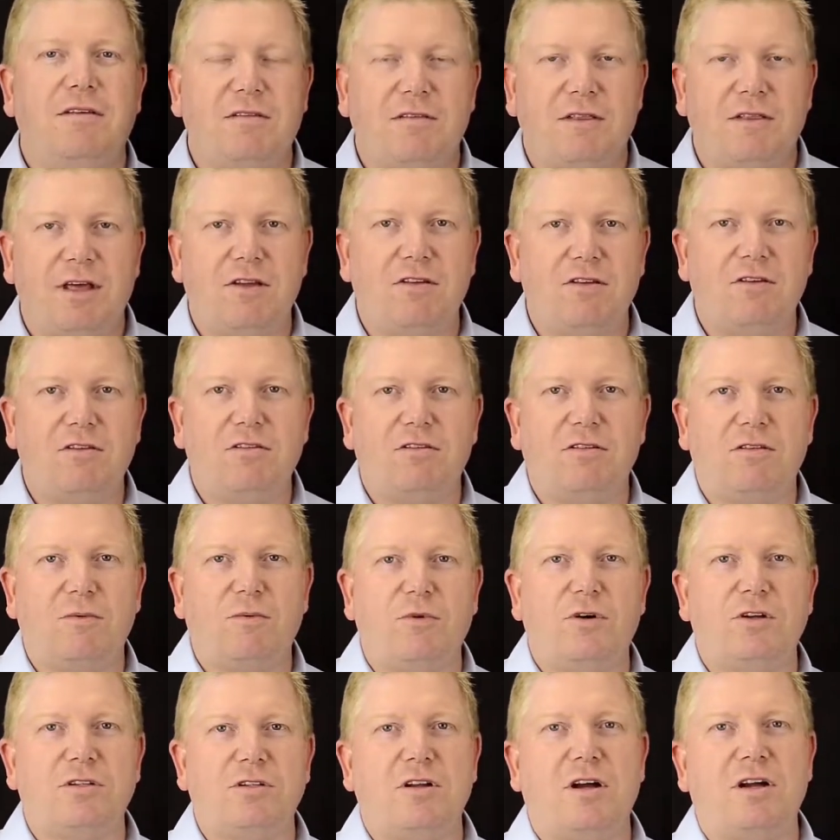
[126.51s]
They use the
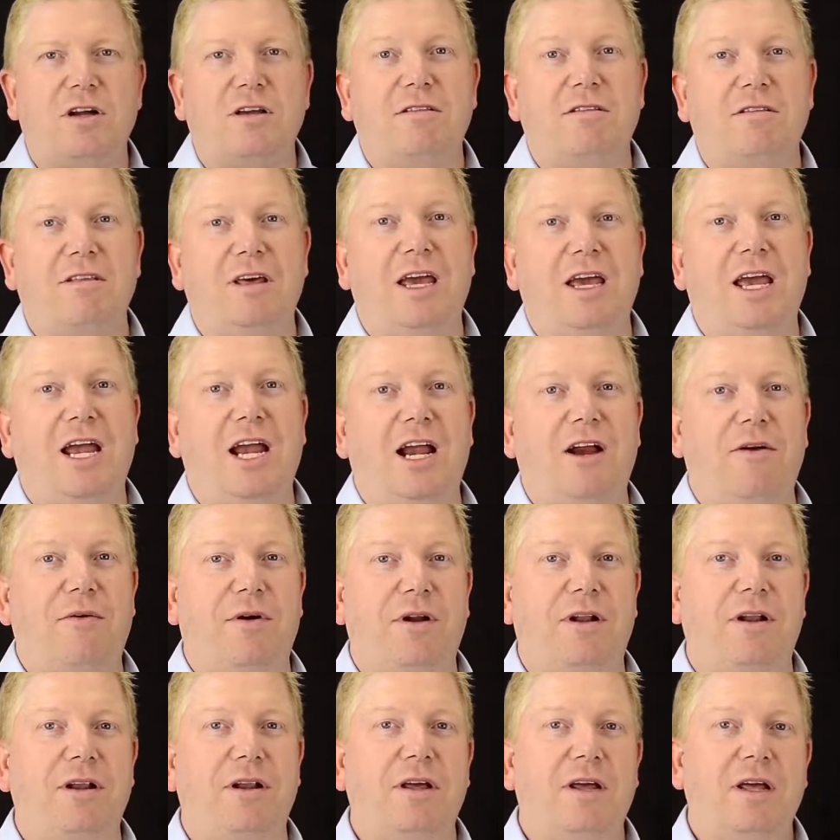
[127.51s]
words like there
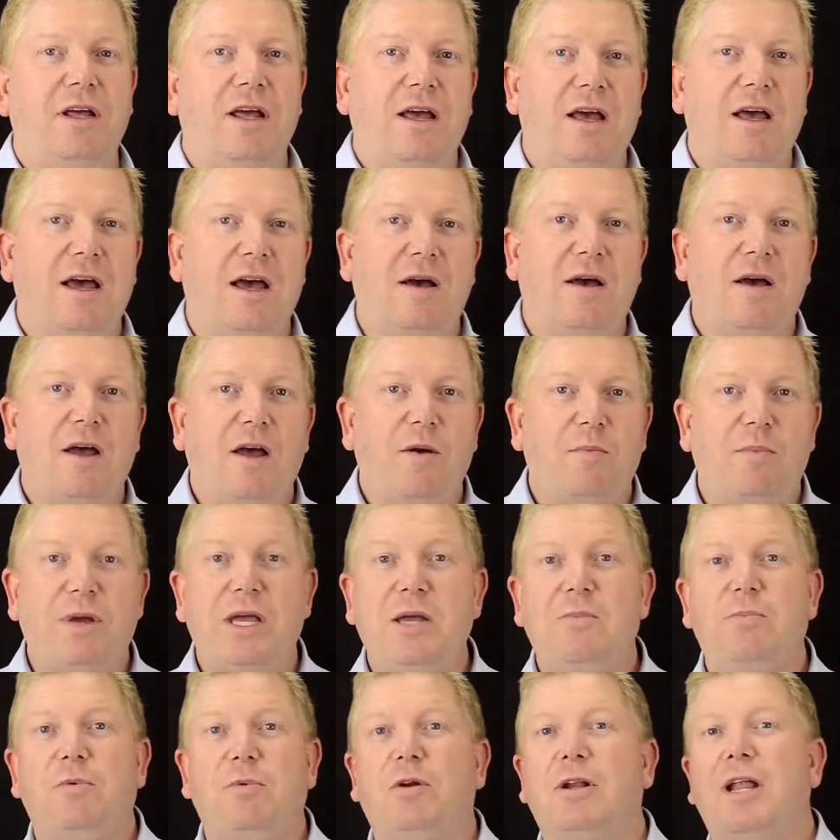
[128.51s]
and
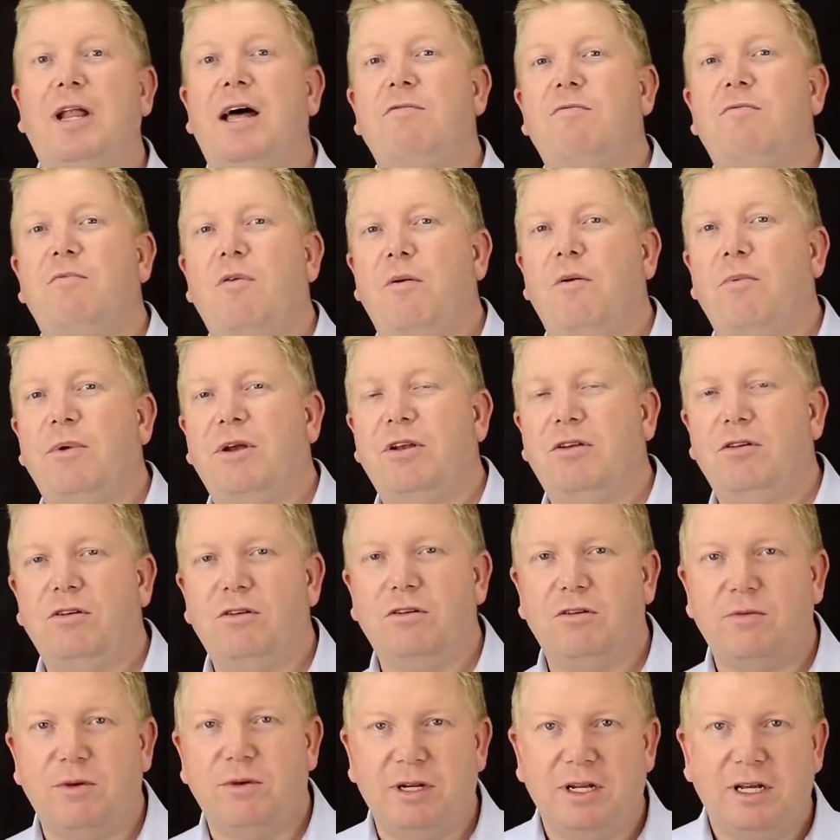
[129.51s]
people love what we
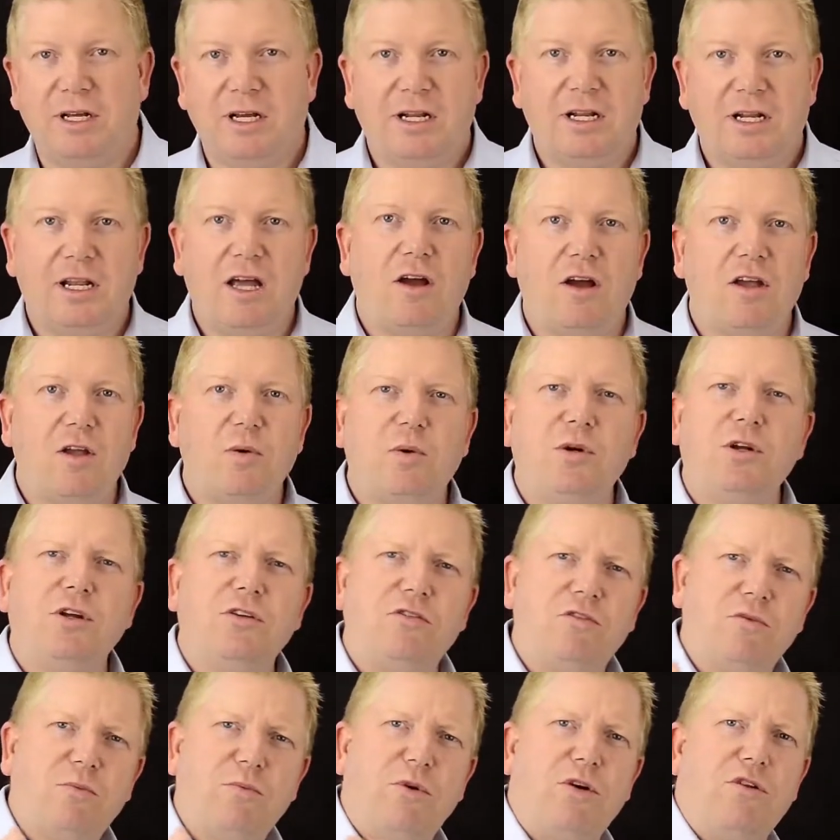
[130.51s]
do. And no, you want to
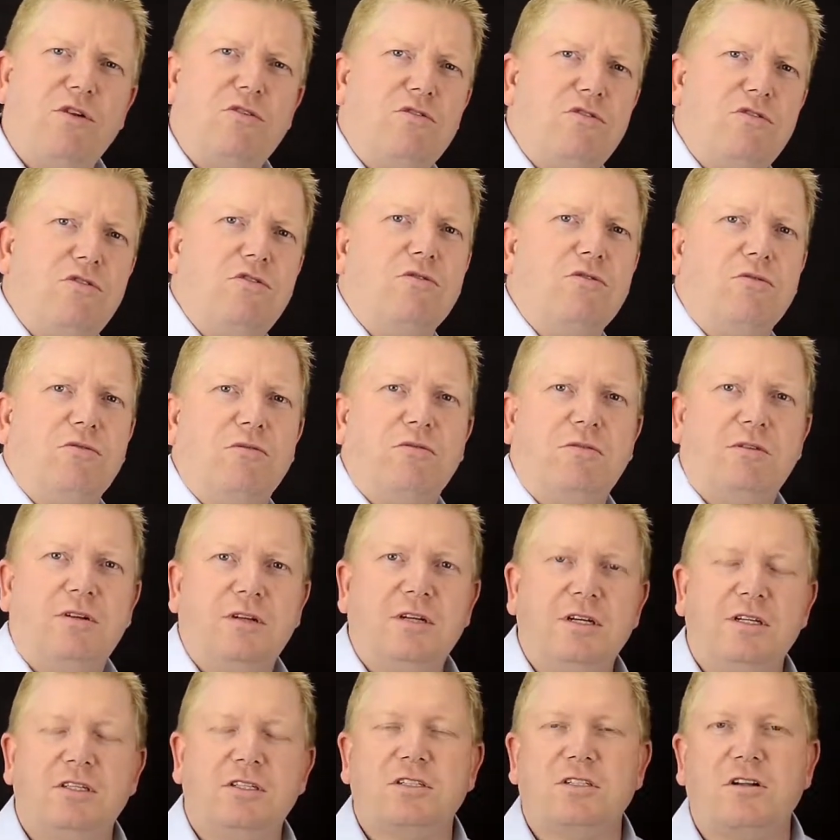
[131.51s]
use the word you,
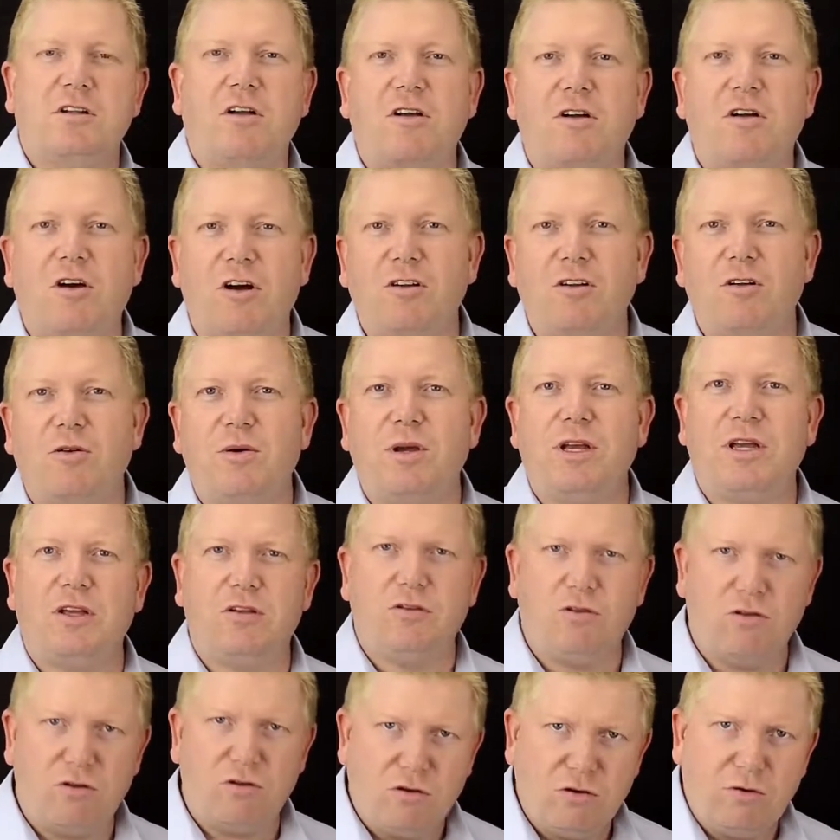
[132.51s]
just like I do here.
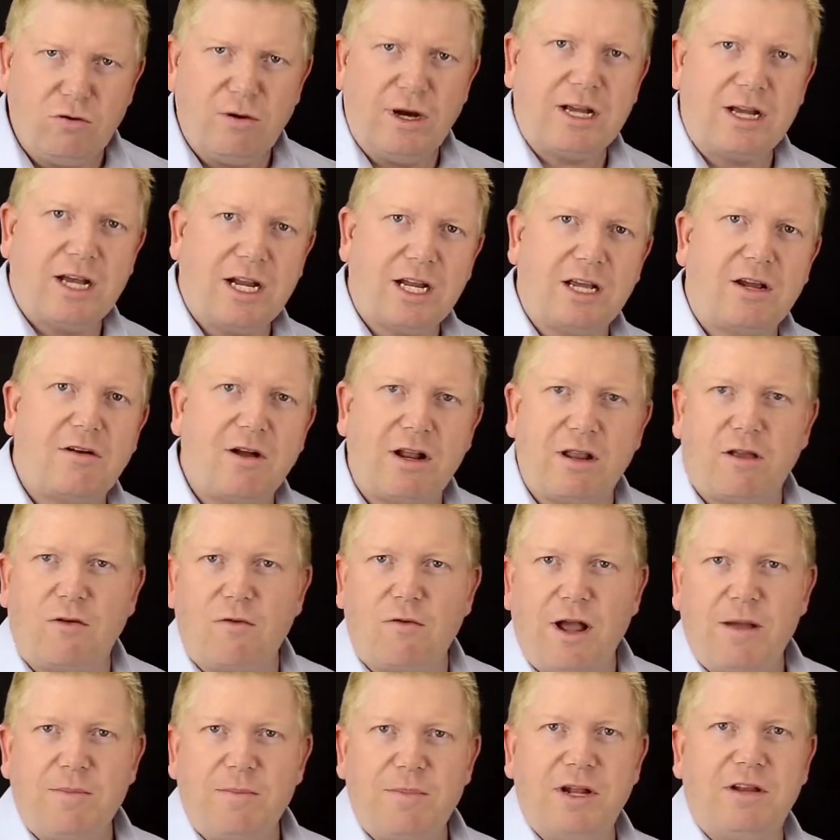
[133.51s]
You are going to get
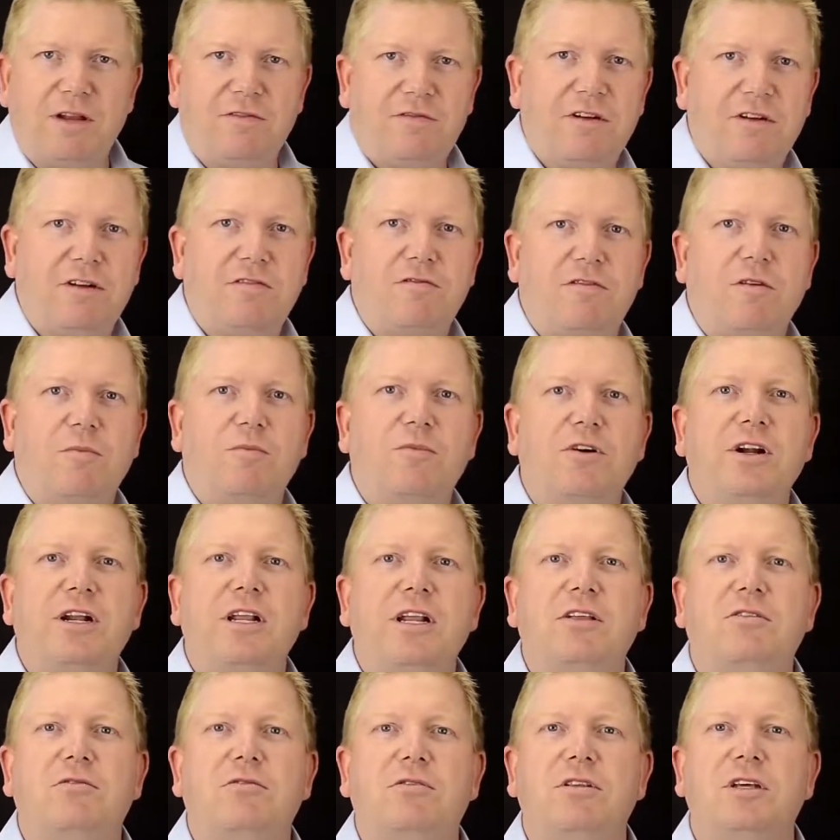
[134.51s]
great benefit from
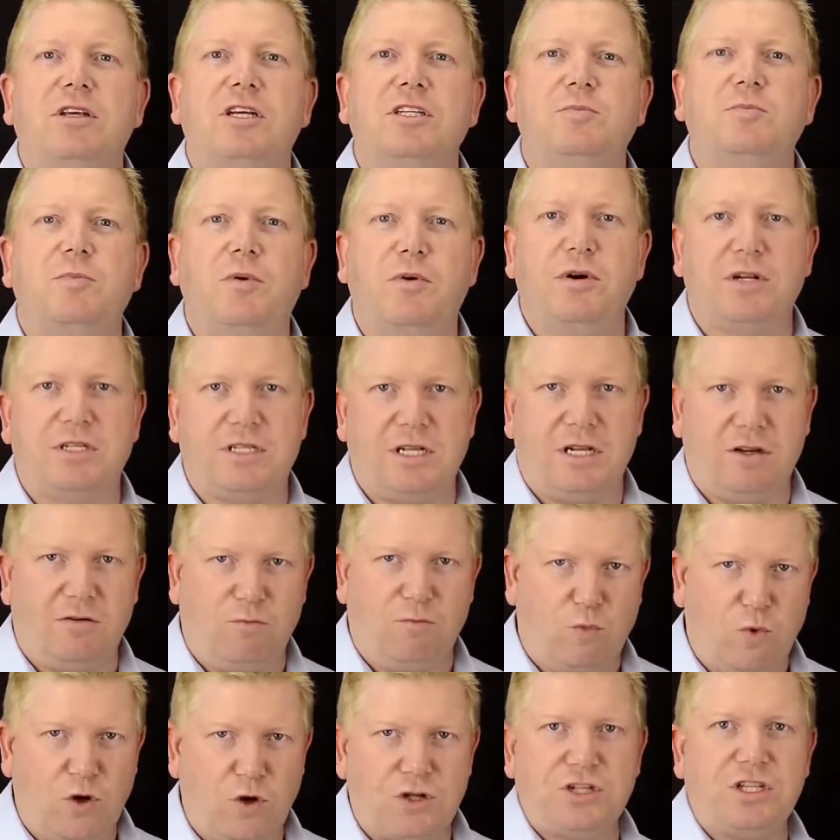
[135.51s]
reading through these points
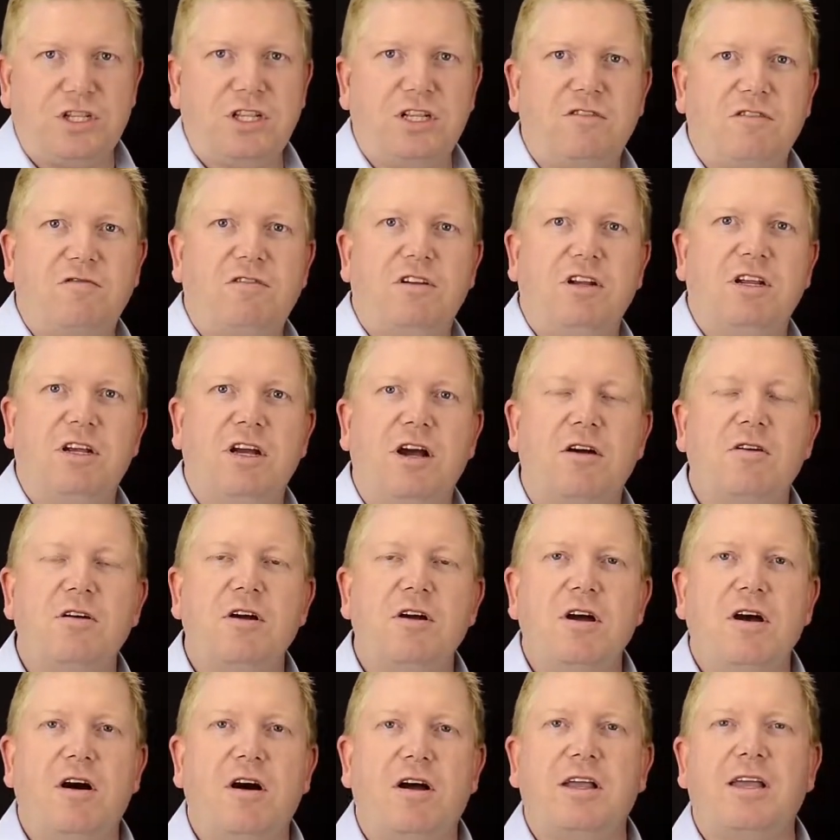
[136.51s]
and watching this video.
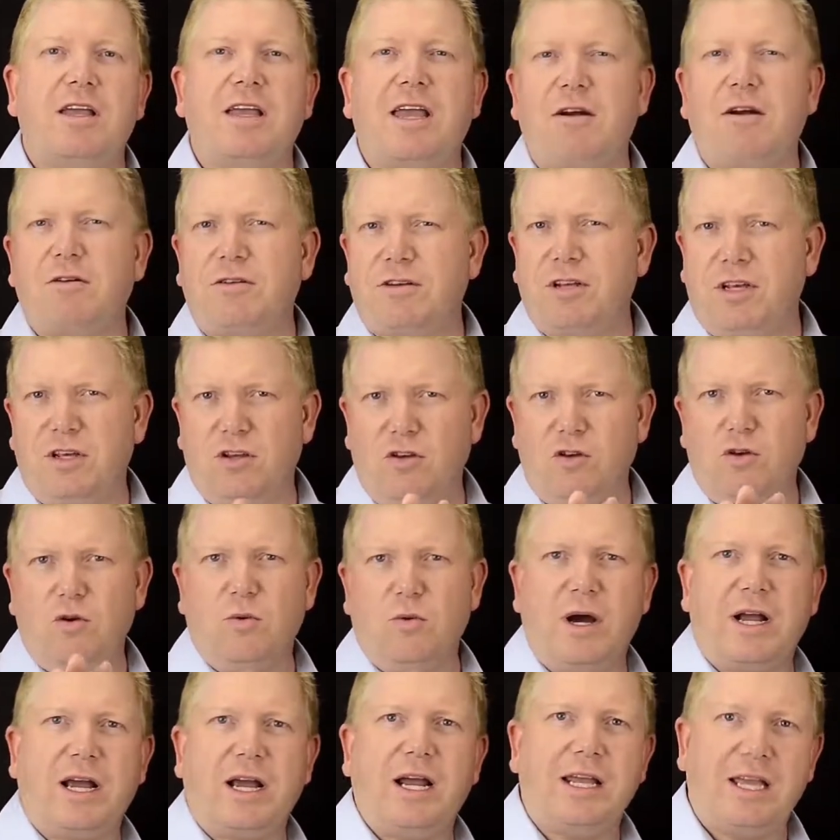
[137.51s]
I can guarantee
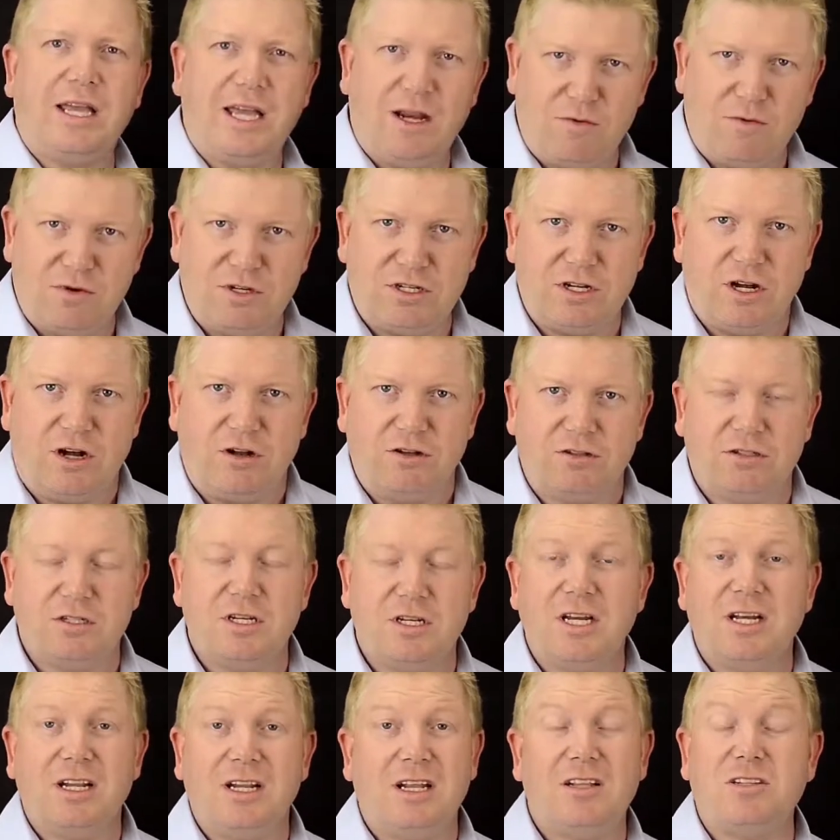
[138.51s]
you are going to get results.
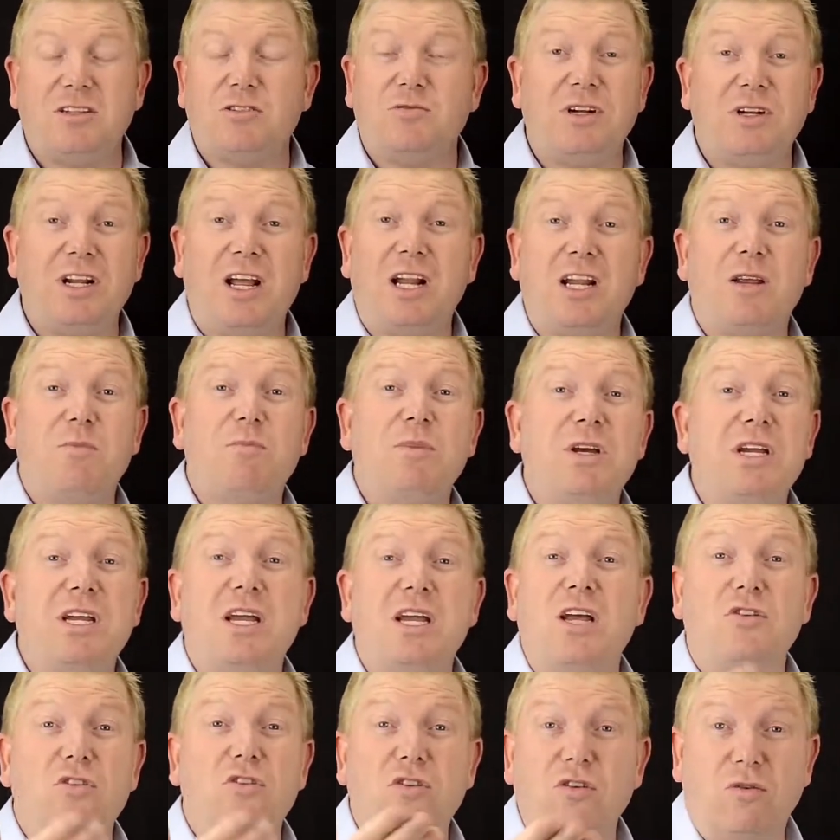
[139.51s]
And there's really only
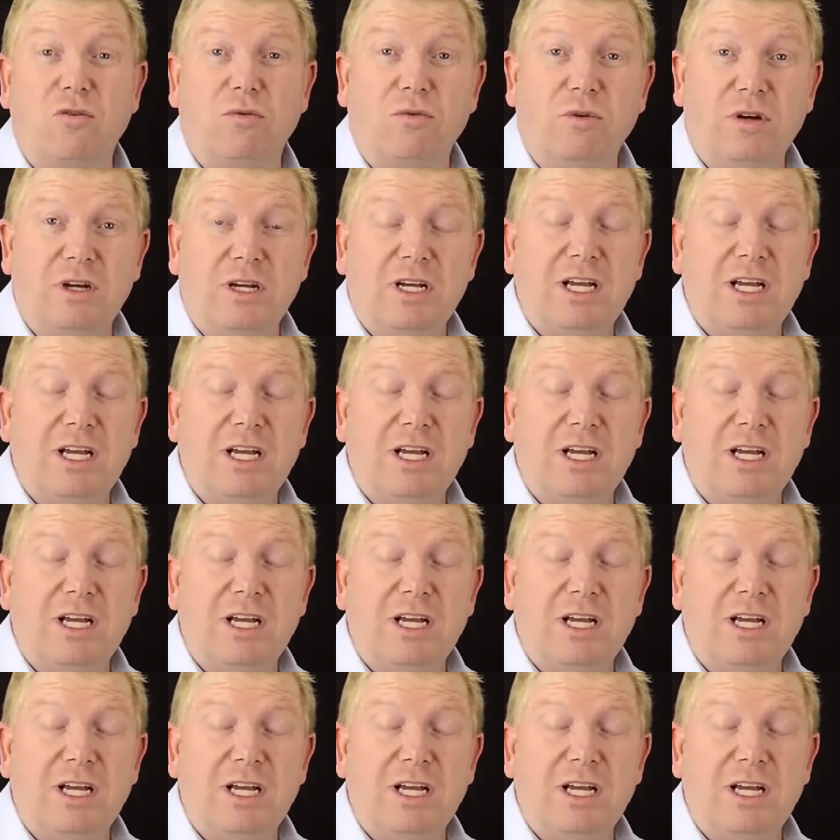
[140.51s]
me and you.